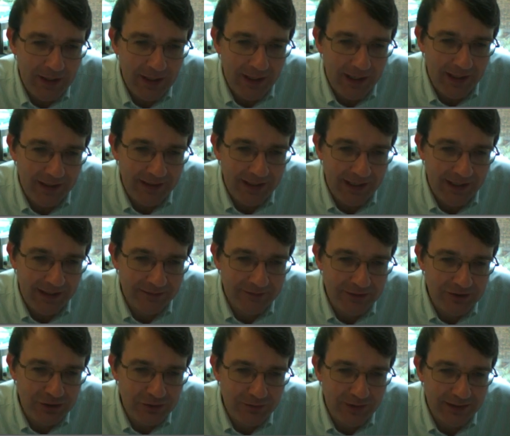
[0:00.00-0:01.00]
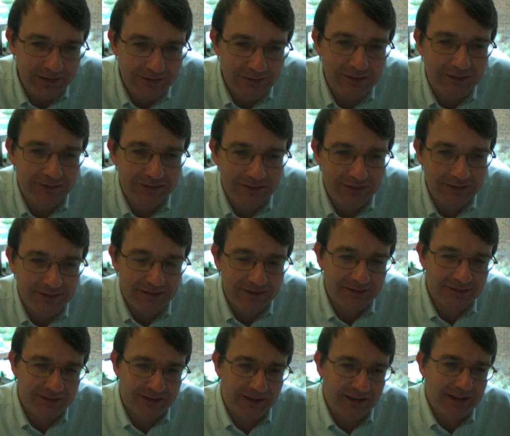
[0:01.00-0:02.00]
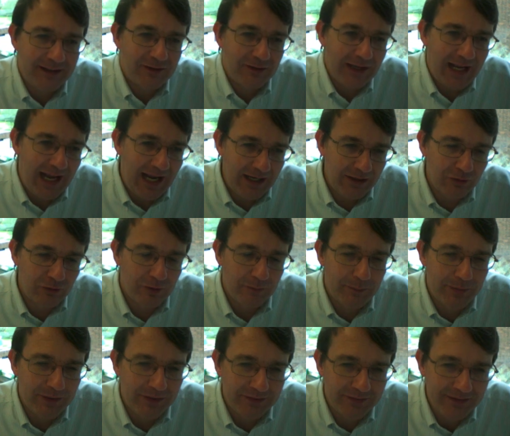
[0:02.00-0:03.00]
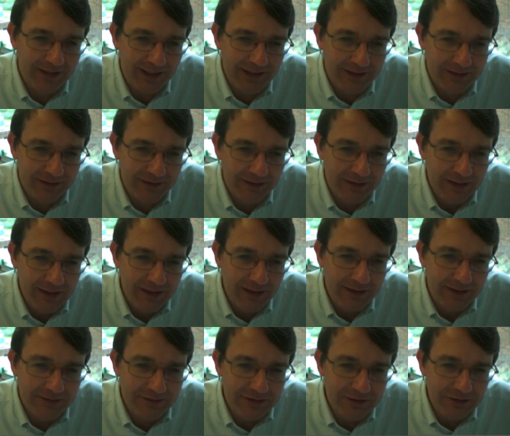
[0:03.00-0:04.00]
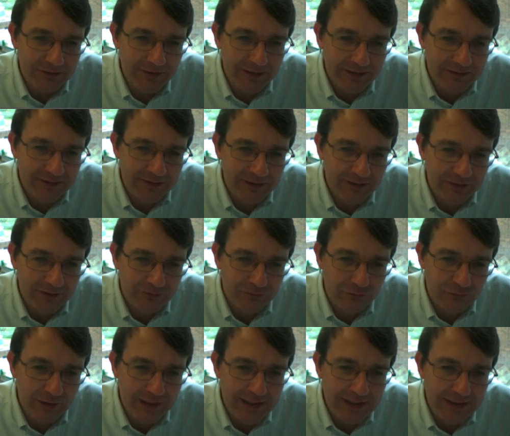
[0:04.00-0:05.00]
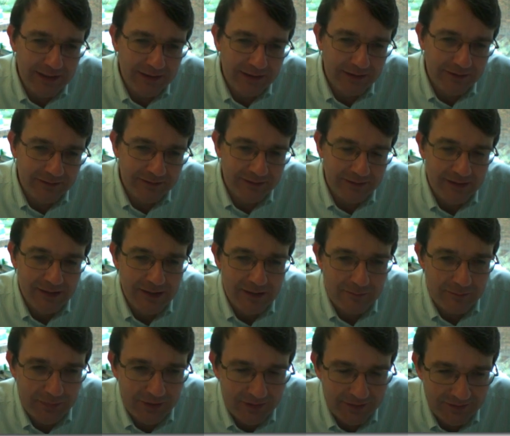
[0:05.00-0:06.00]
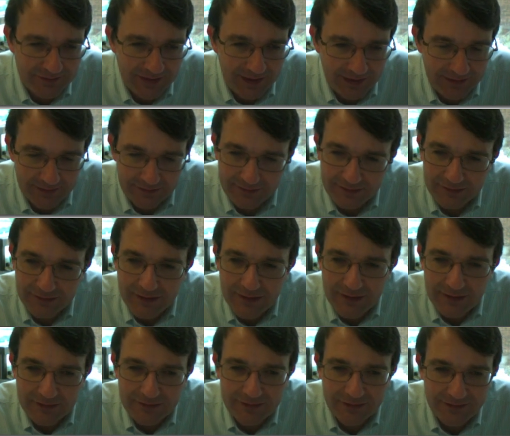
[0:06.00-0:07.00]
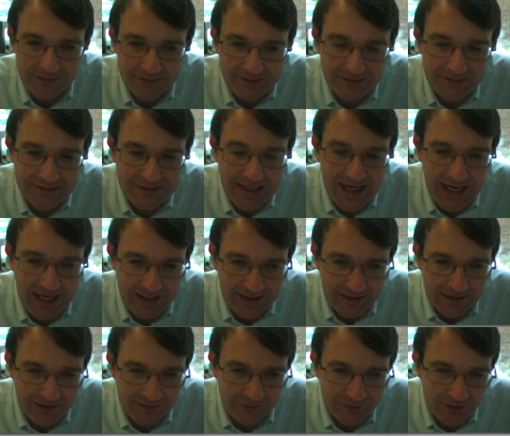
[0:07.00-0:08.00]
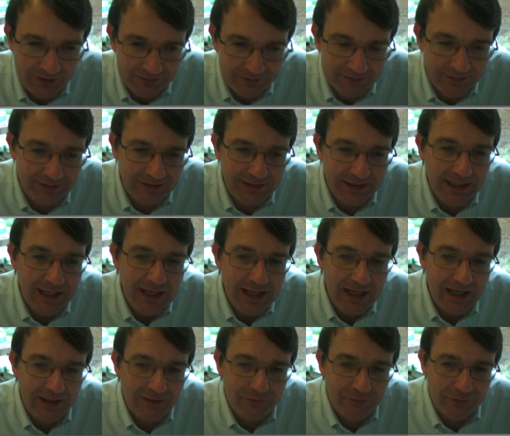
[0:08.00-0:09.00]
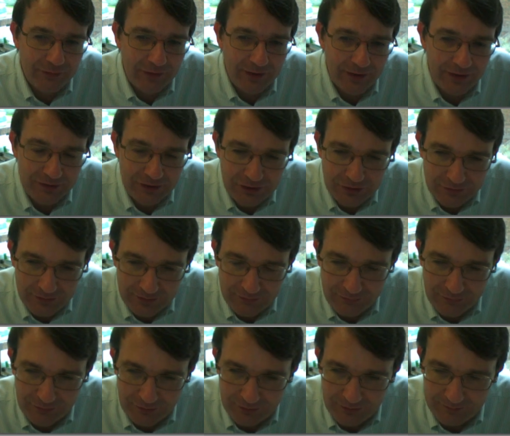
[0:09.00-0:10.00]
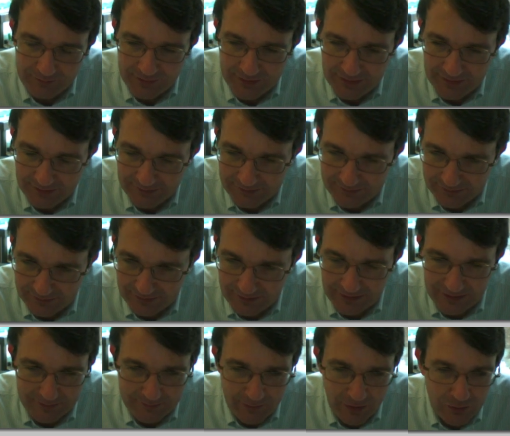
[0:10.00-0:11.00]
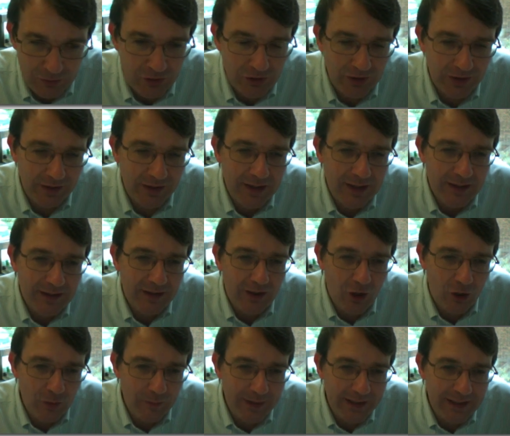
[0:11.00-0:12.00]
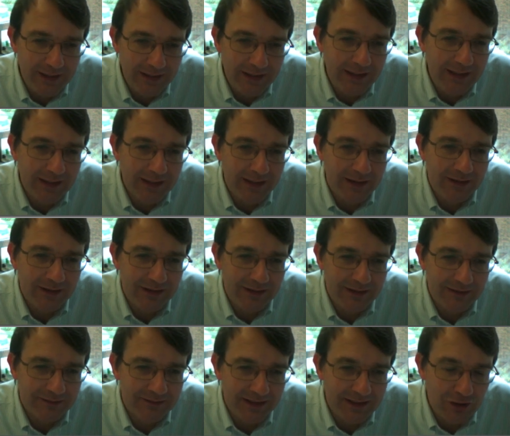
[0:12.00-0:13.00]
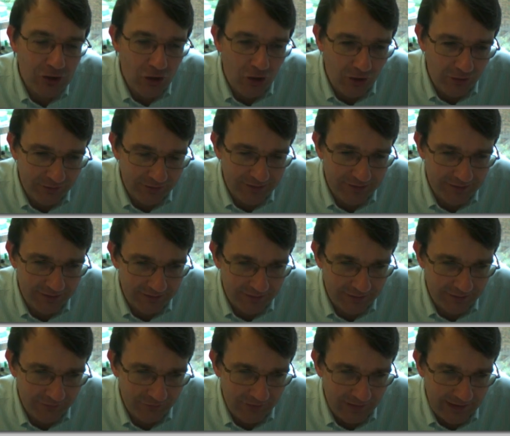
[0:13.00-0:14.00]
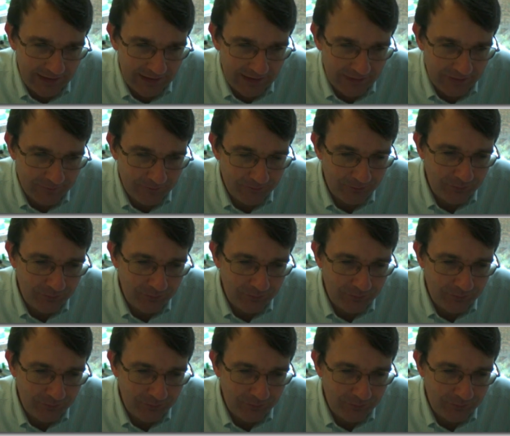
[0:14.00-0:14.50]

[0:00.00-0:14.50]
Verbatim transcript: And it has units, since it's an angle per second, it's units of radians per second. So this is the angular velocity, and for a uniform circular motion, omega here is a constant value.